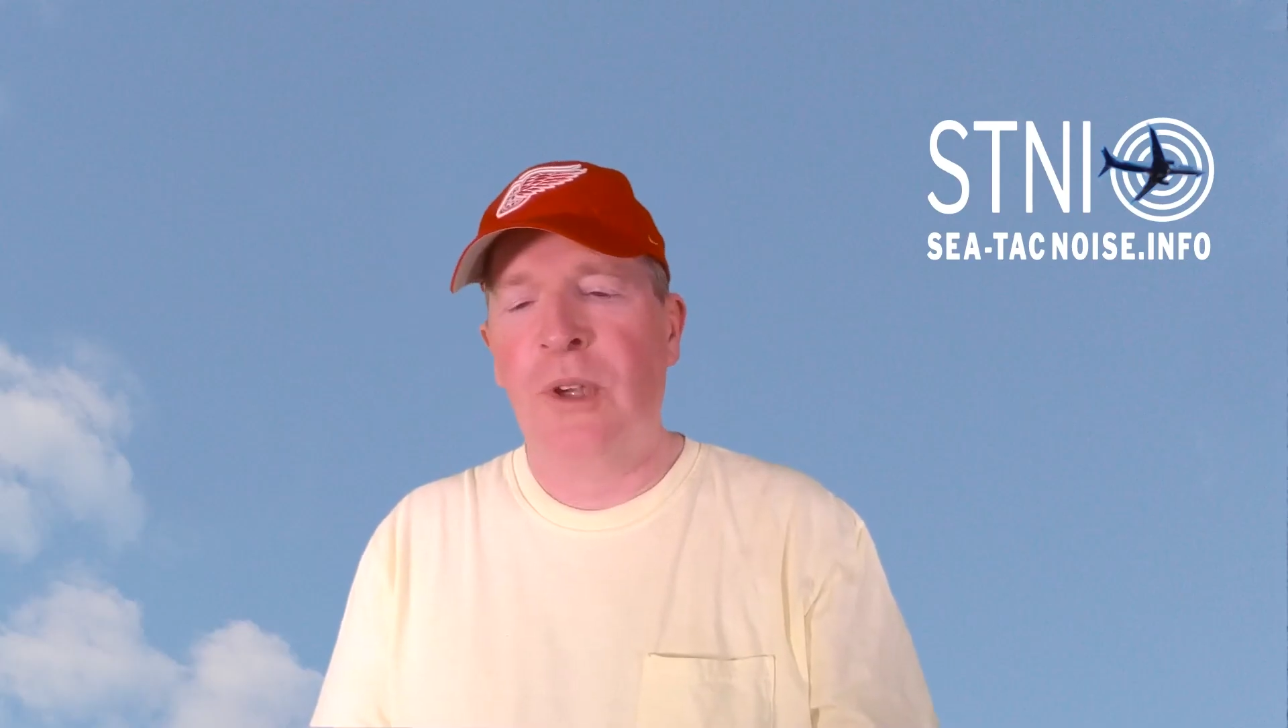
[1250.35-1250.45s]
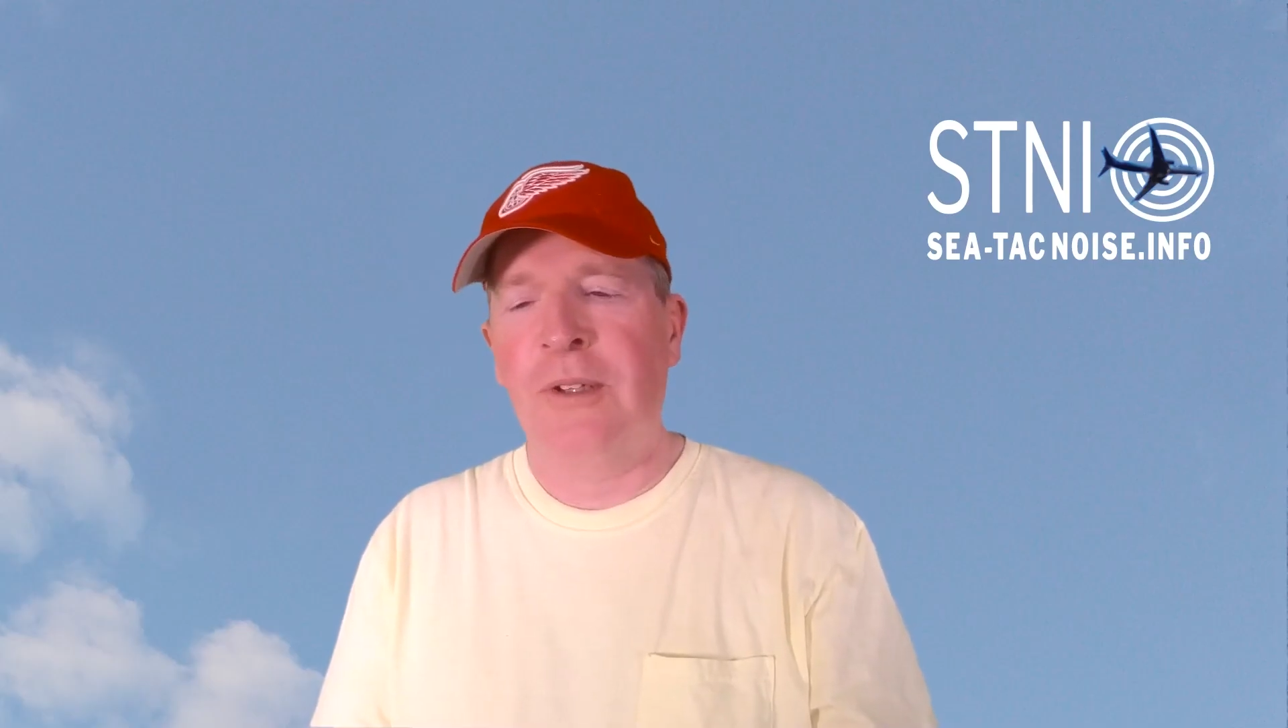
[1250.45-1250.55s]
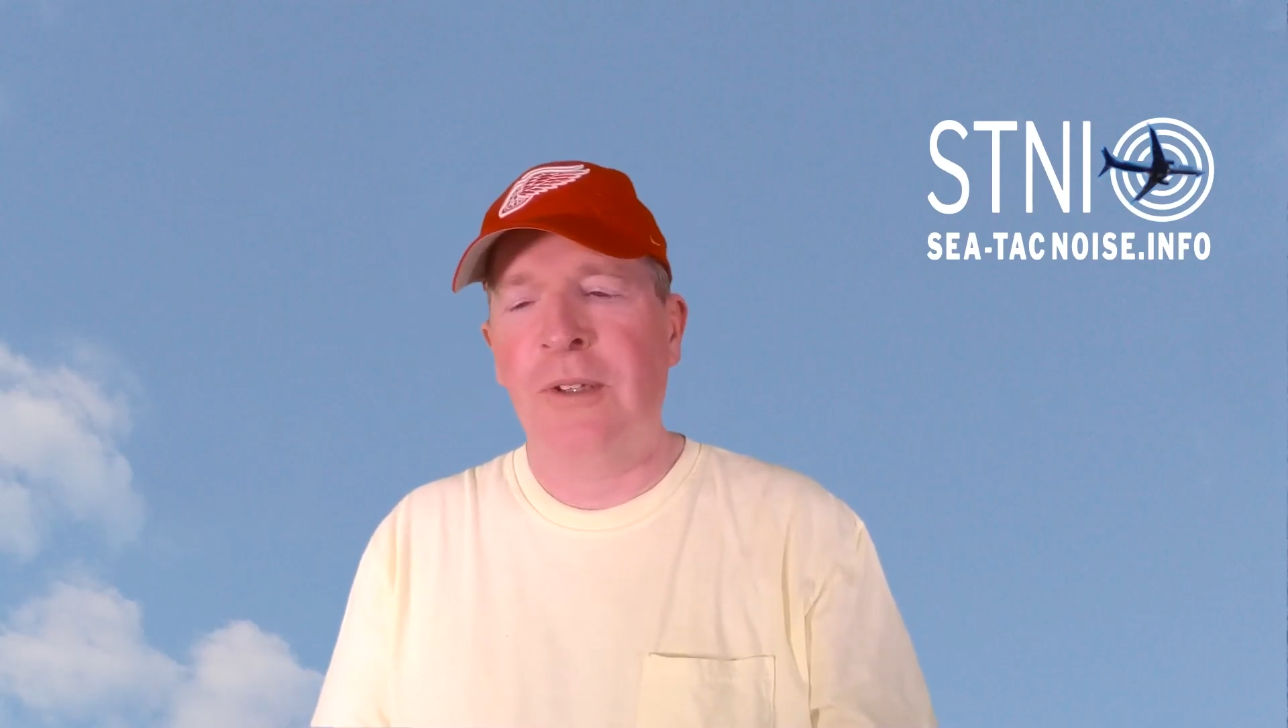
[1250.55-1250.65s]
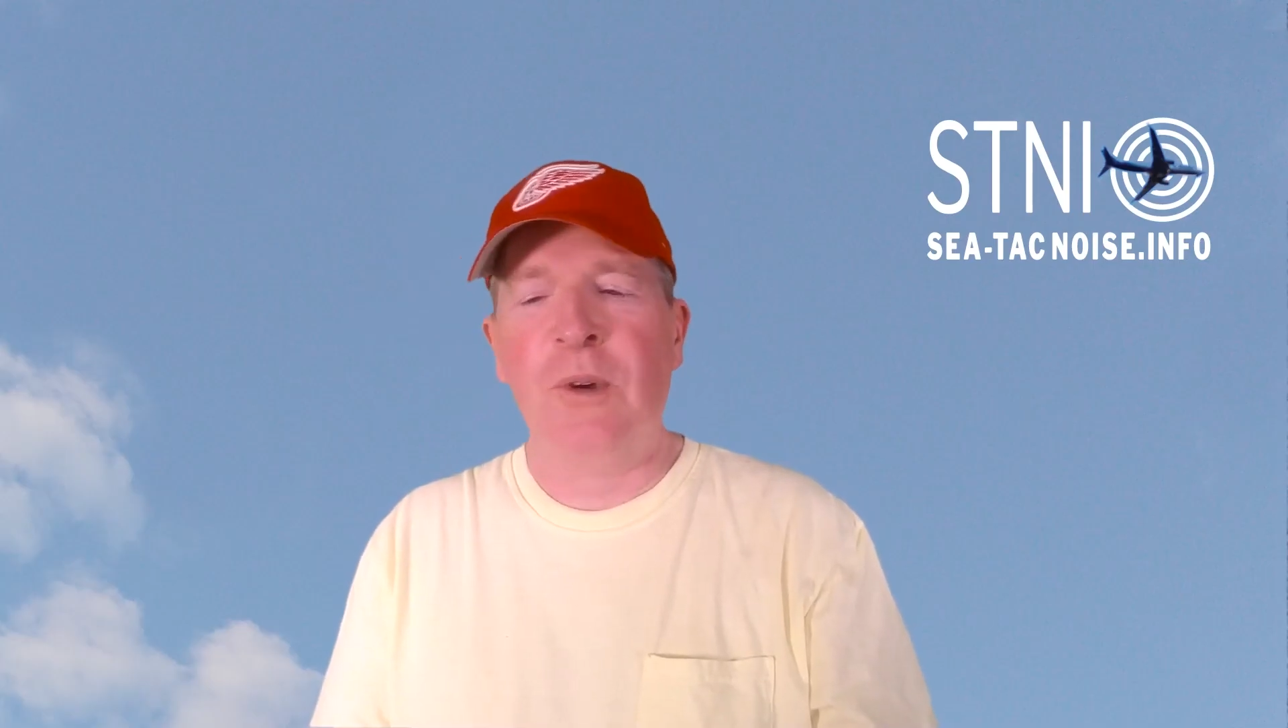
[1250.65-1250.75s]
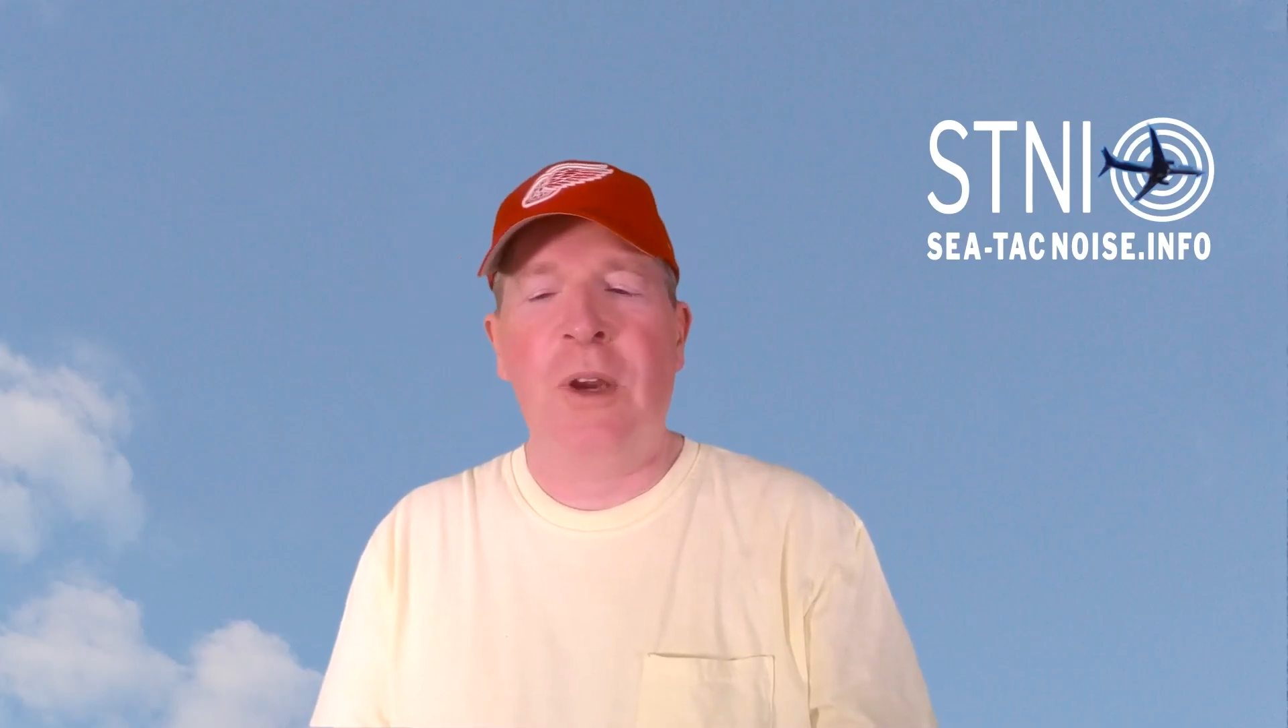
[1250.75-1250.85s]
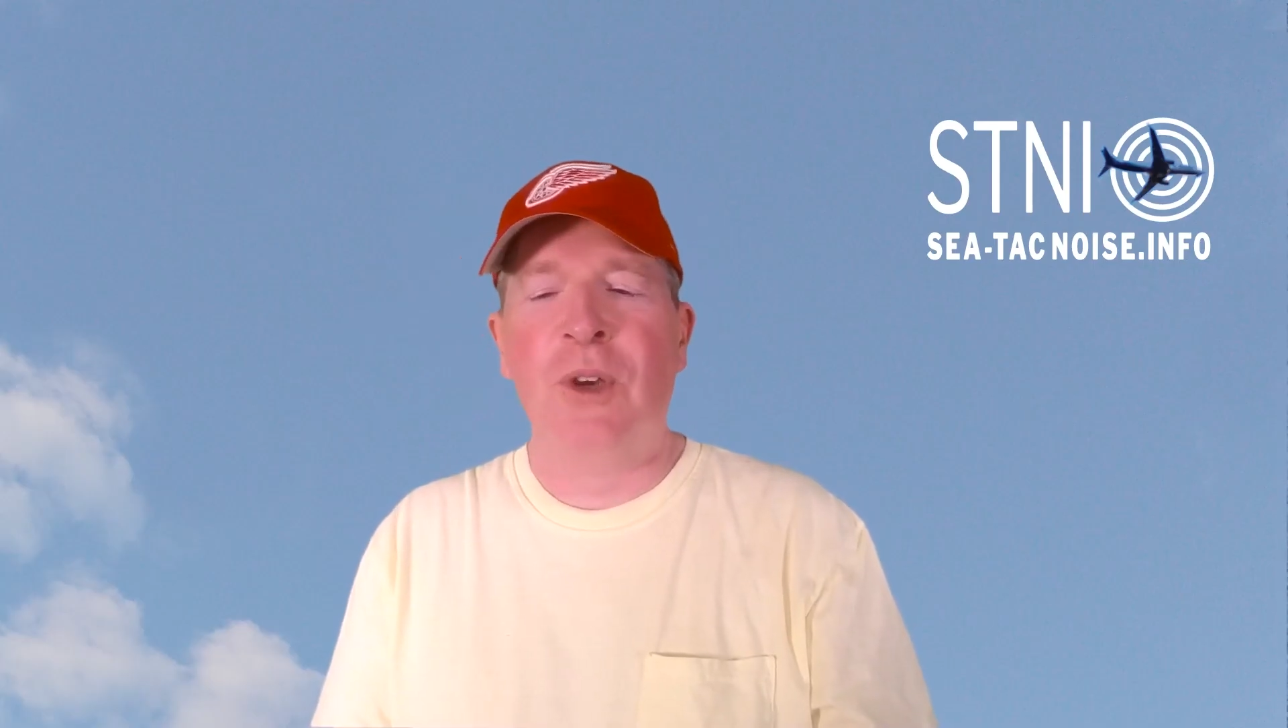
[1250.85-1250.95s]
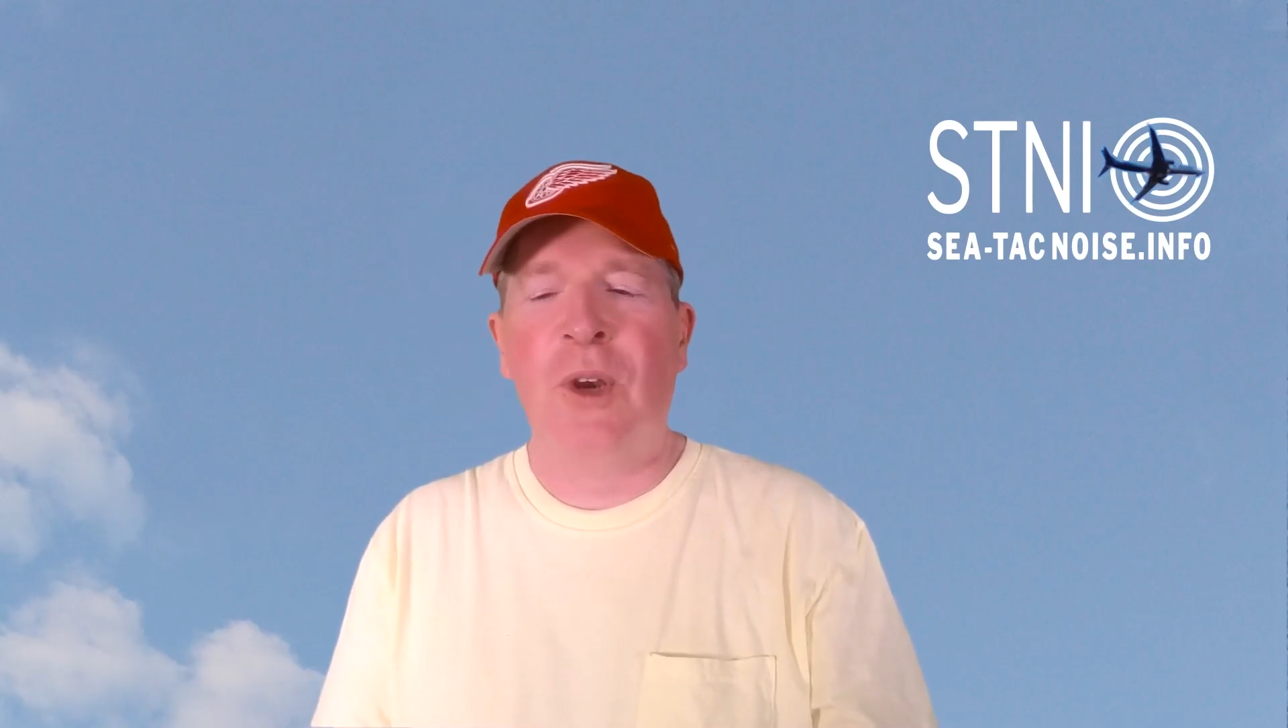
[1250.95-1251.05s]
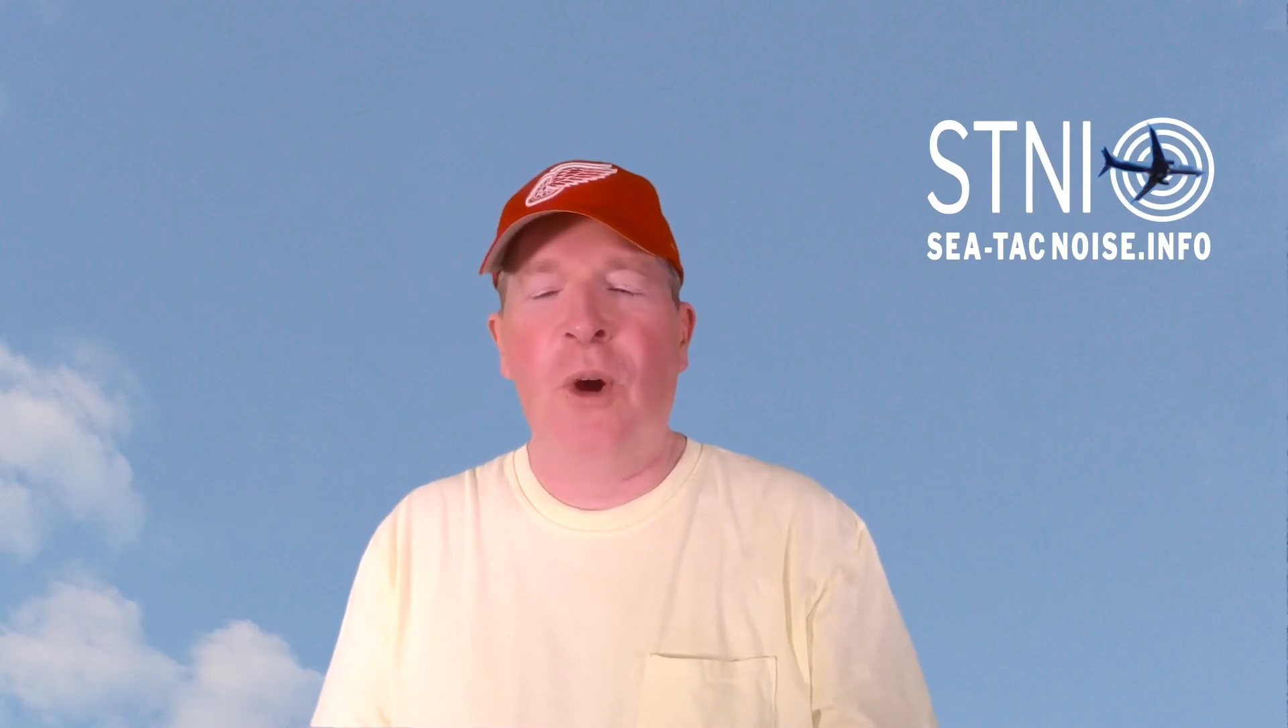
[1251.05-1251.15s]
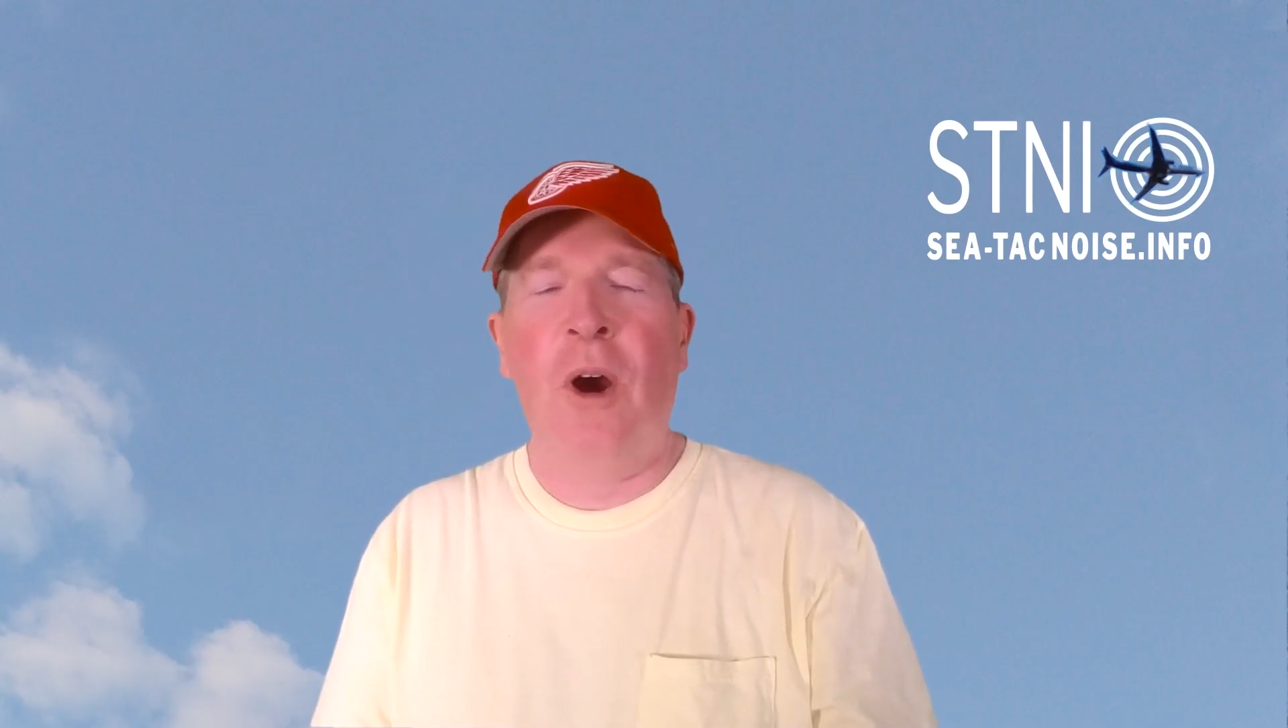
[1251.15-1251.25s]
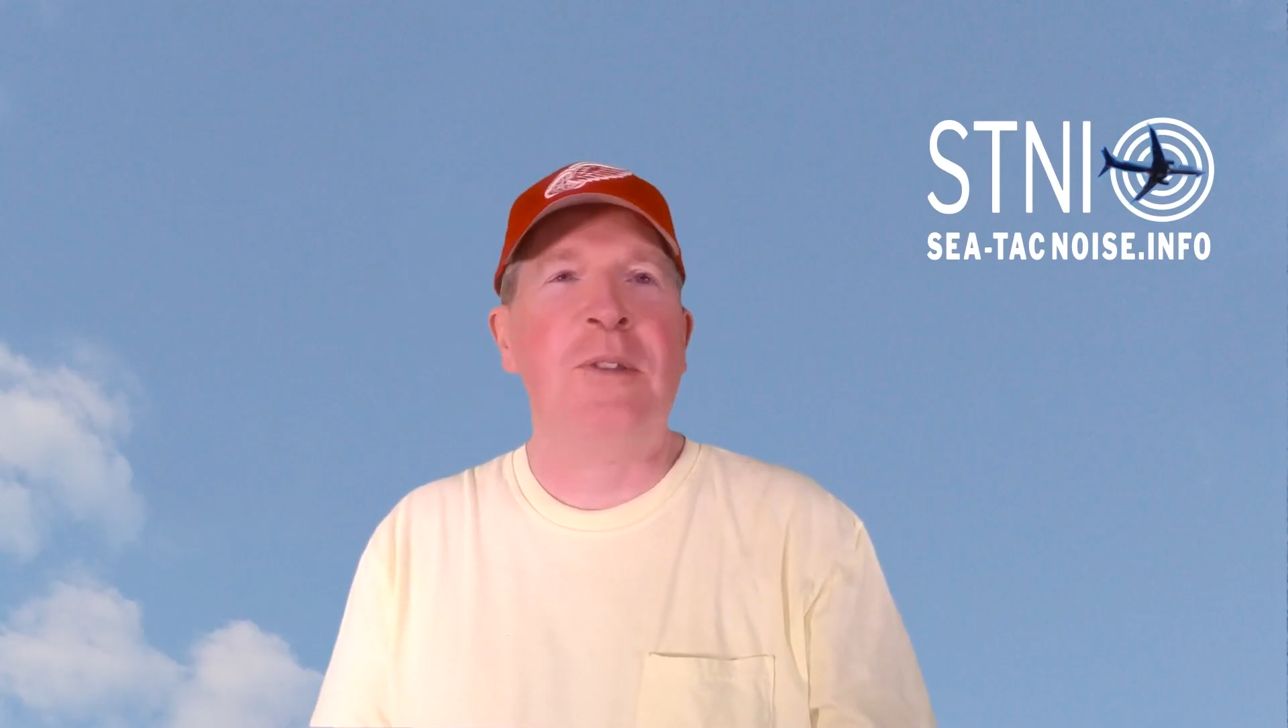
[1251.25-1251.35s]
construction
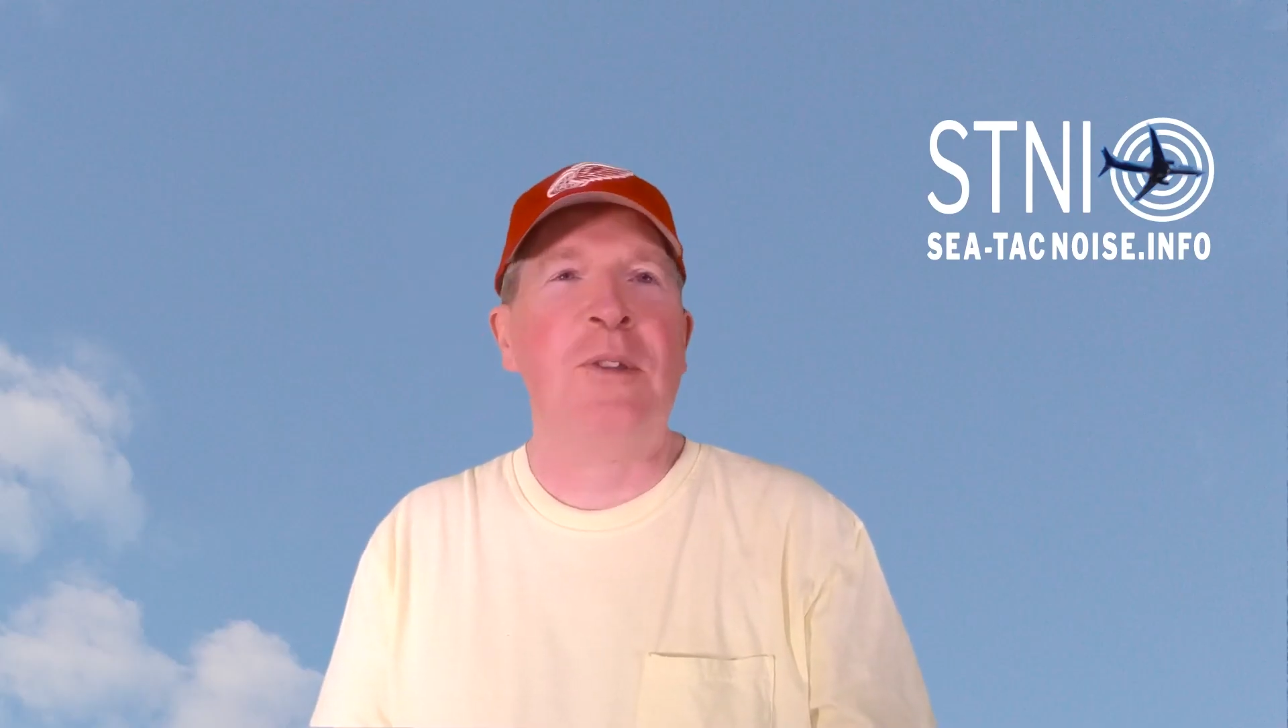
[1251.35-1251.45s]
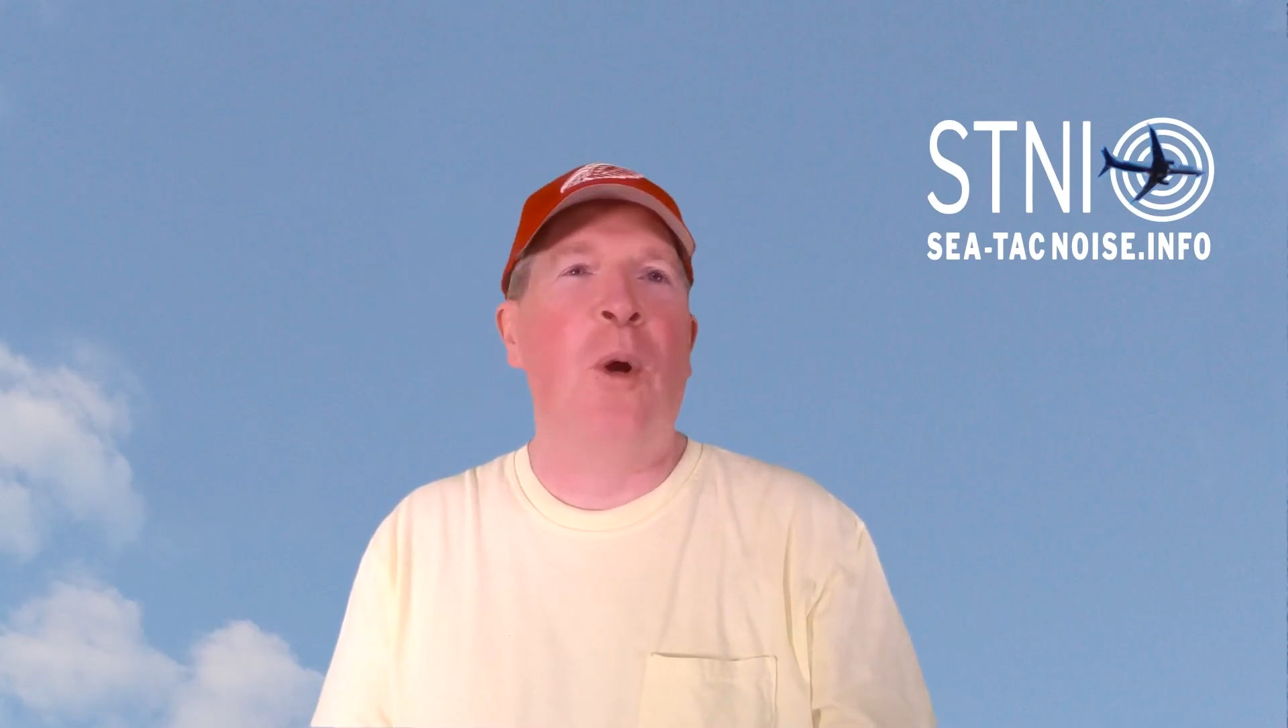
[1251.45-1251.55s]
cost